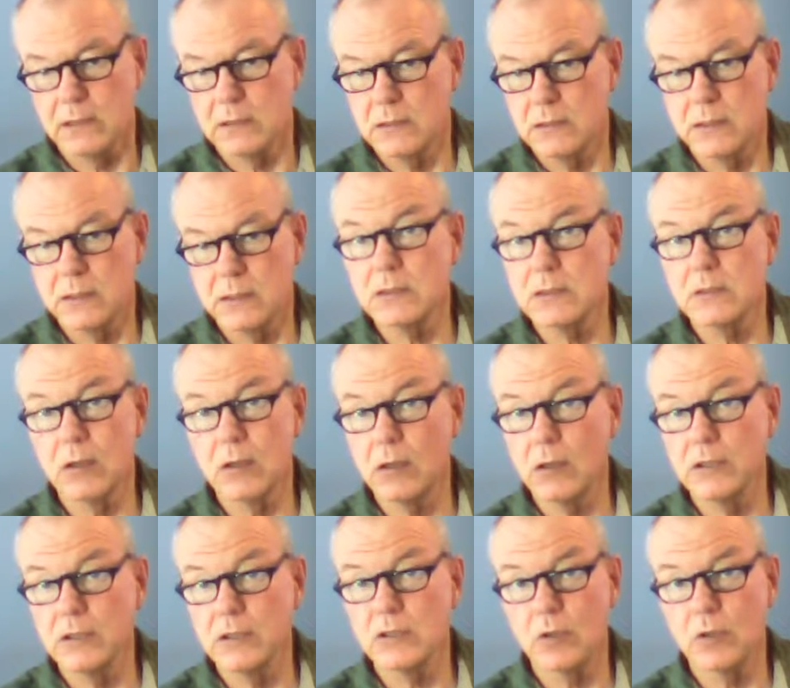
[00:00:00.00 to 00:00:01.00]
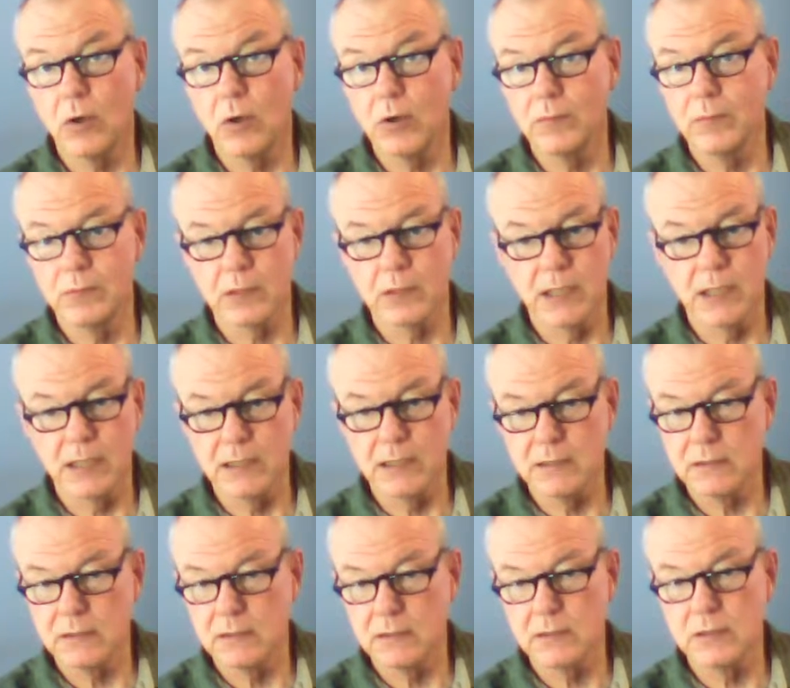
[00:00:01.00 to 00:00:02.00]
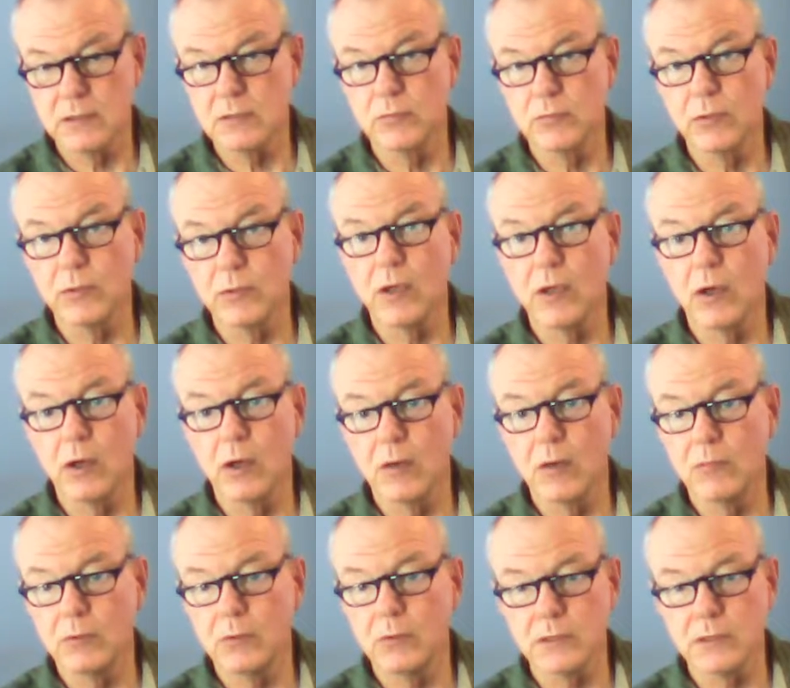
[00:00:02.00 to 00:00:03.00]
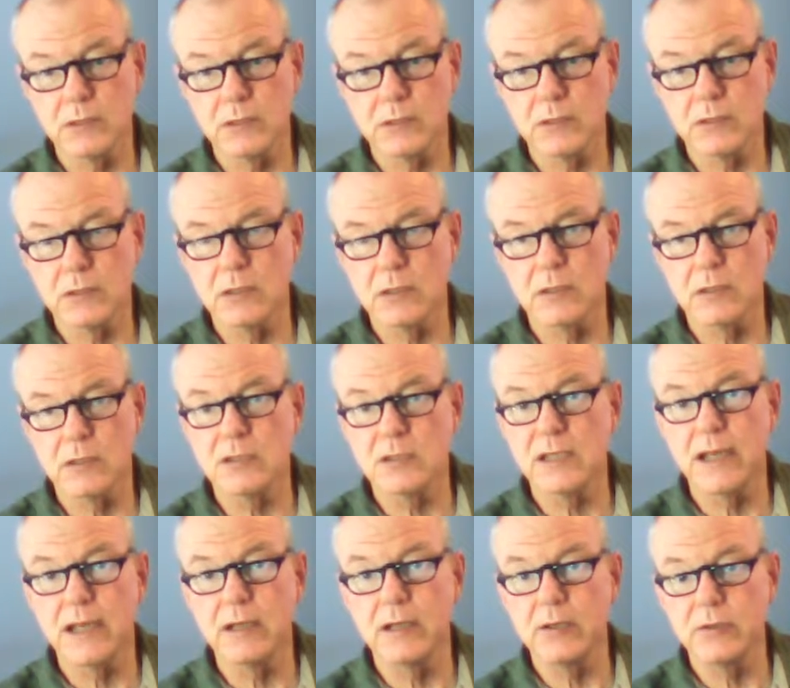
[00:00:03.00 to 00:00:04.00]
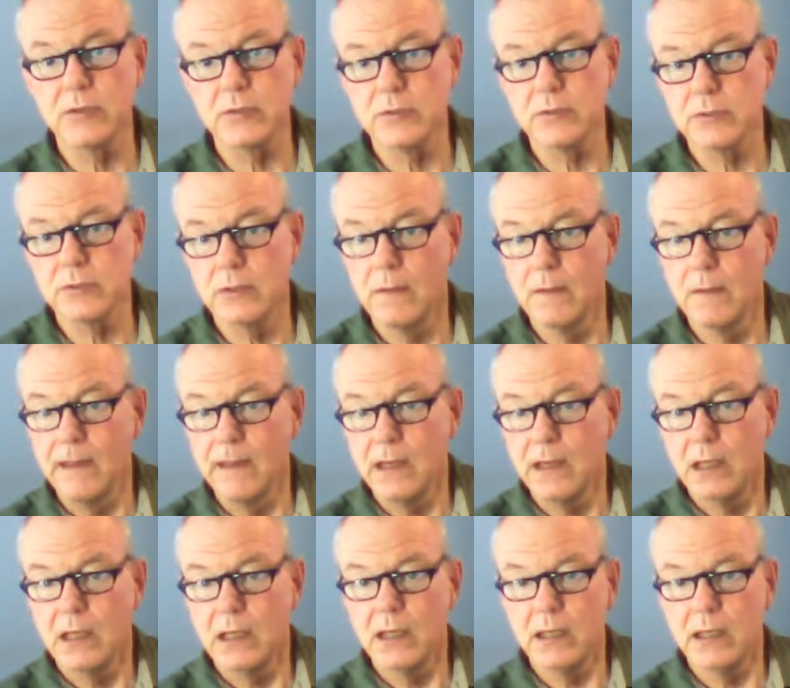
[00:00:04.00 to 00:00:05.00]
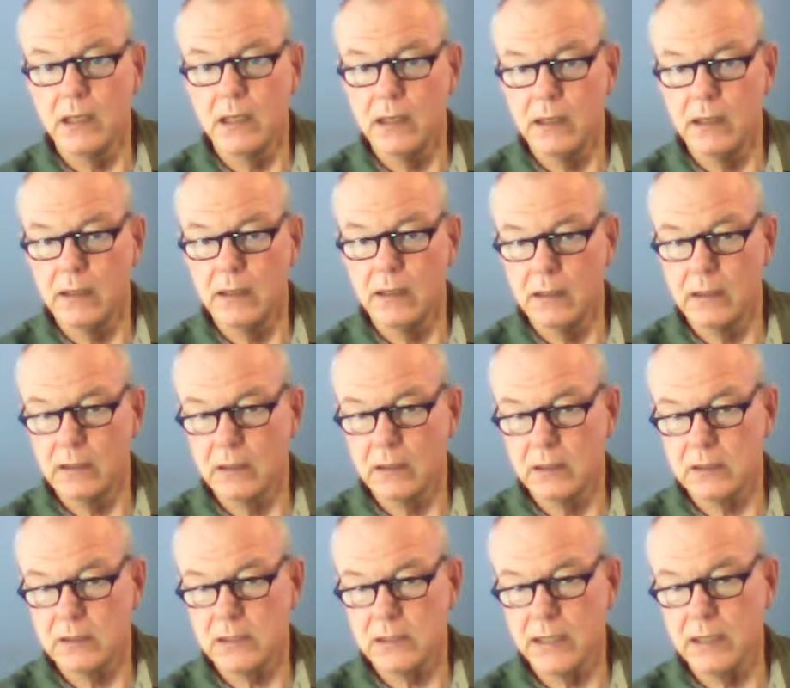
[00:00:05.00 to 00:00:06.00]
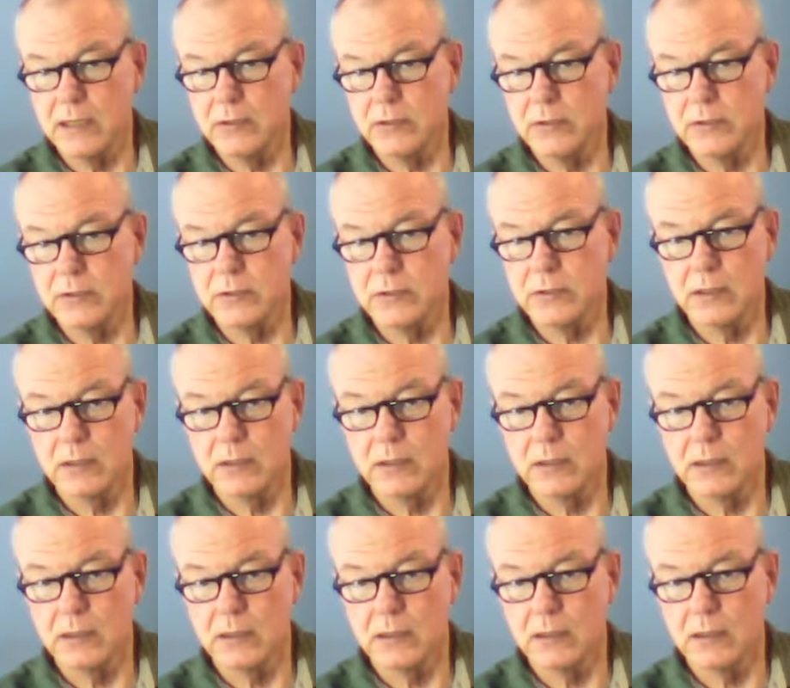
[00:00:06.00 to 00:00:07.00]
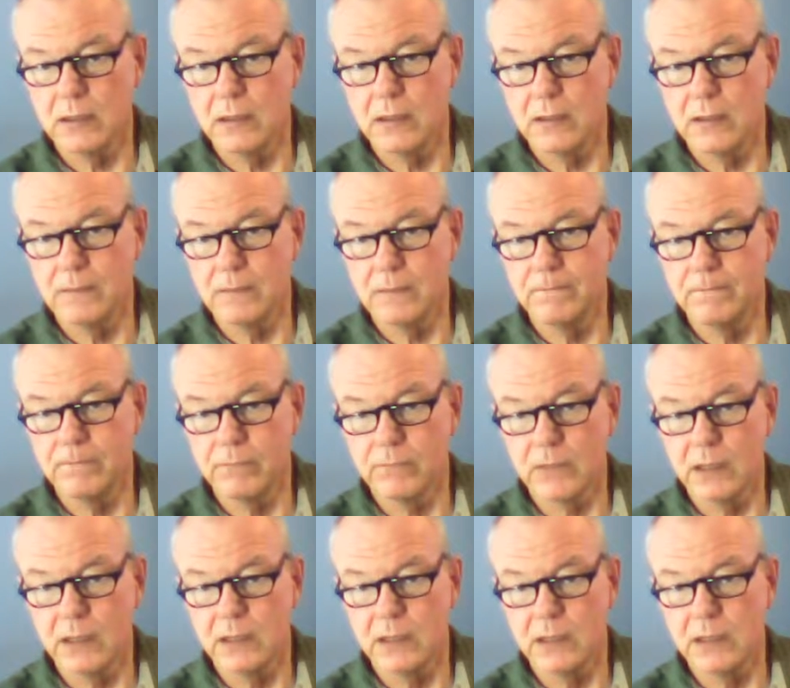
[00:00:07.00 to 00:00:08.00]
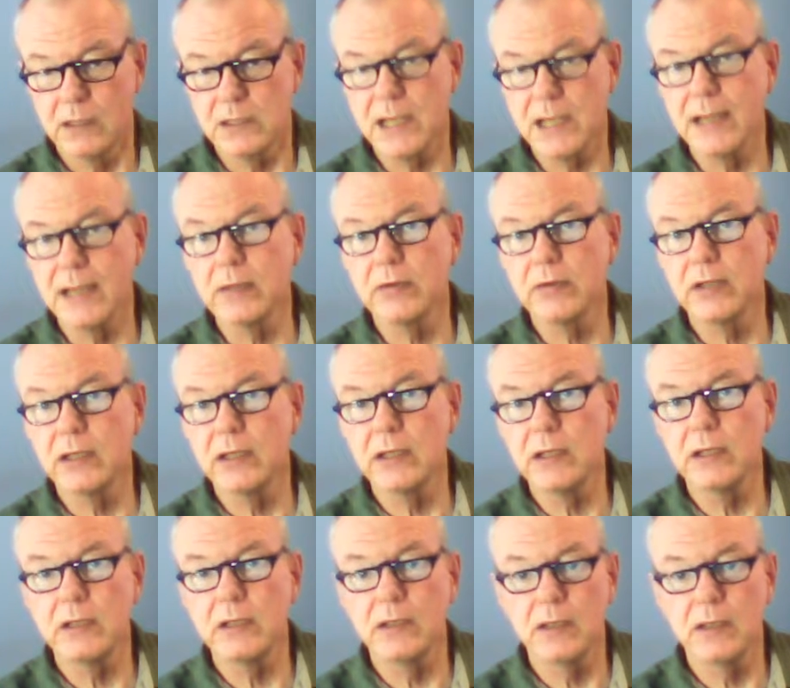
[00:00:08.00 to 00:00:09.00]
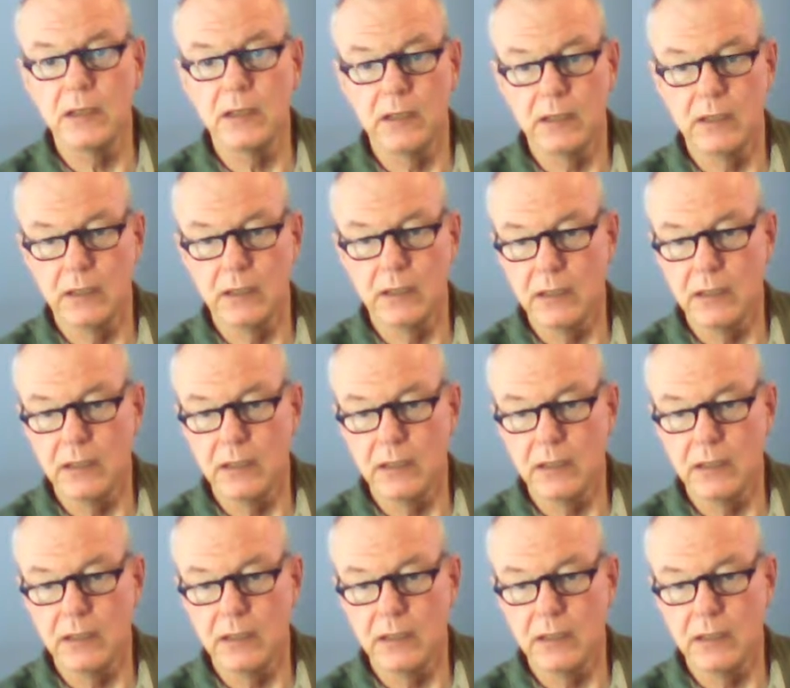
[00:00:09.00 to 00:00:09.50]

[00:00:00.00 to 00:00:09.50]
This is horrible, guys. This is really horrible. This is the standards. And the standards and integrity and